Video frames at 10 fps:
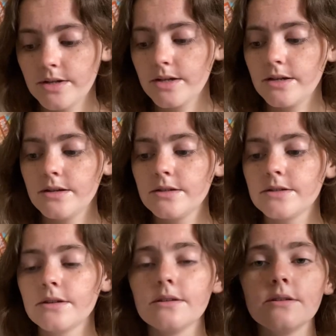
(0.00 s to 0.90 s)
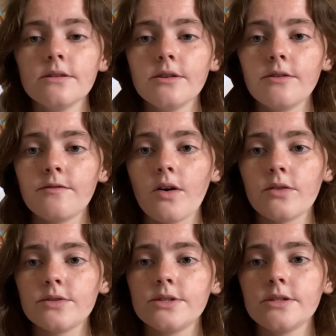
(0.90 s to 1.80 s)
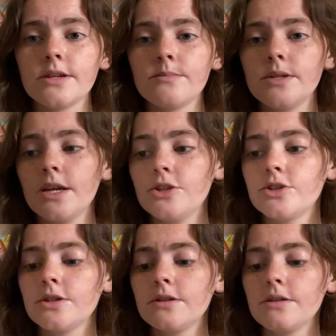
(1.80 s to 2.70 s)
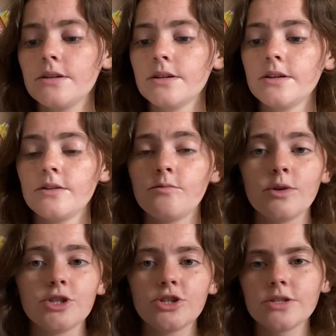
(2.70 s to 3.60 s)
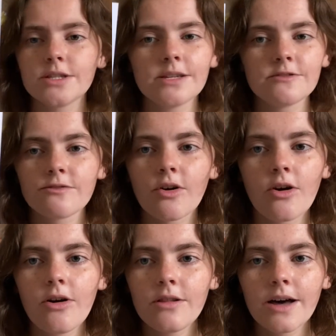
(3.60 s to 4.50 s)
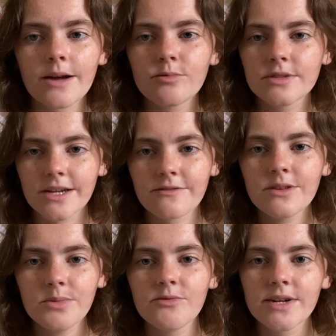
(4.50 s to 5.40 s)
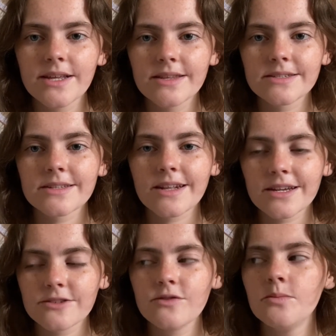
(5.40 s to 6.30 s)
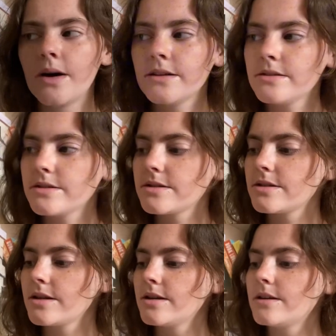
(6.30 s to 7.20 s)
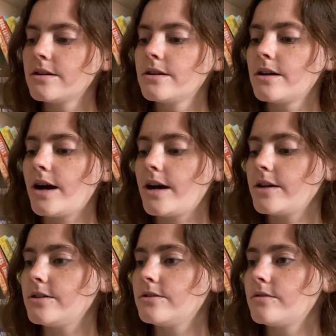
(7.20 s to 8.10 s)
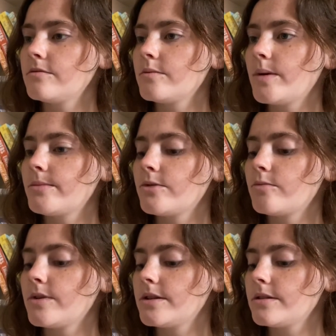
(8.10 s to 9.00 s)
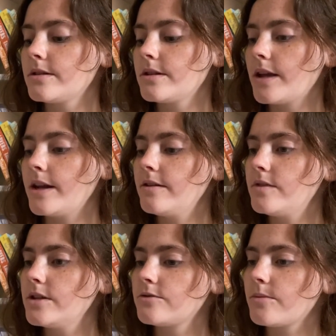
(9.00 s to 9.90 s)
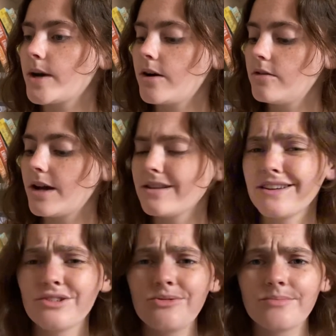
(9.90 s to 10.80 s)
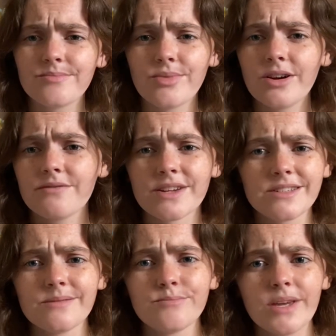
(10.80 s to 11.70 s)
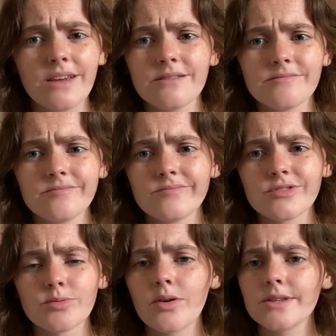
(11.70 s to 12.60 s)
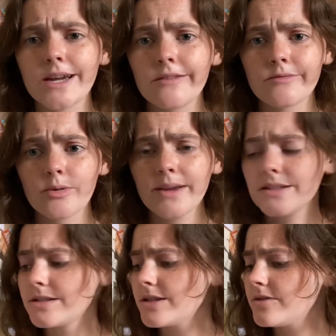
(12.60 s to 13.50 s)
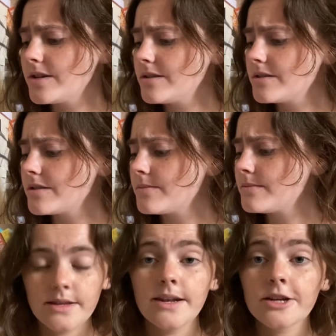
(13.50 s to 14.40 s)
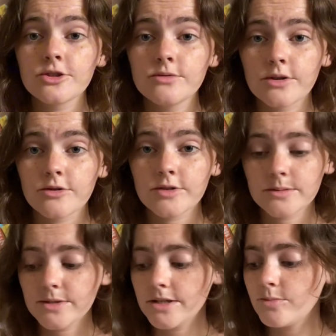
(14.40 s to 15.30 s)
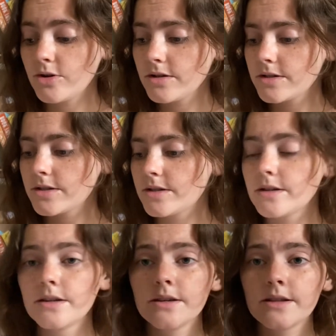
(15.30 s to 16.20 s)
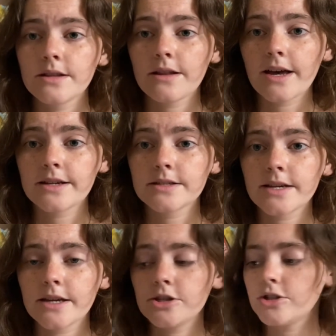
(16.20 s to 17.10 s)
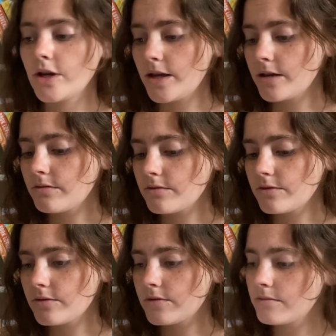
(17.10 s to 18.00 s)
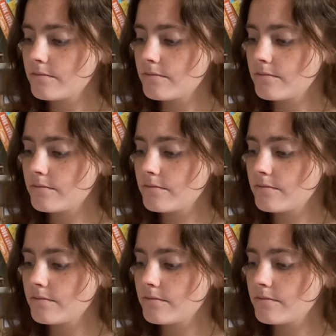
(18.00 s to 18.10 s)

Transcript: Is Fall into Temptation, which just gives fall. I will definitely be reading this in the next few months. I don't remember what any of these are about. I think they're part of like some big small town romance series. The next 2 are Christmassy books. The Last Second Chance,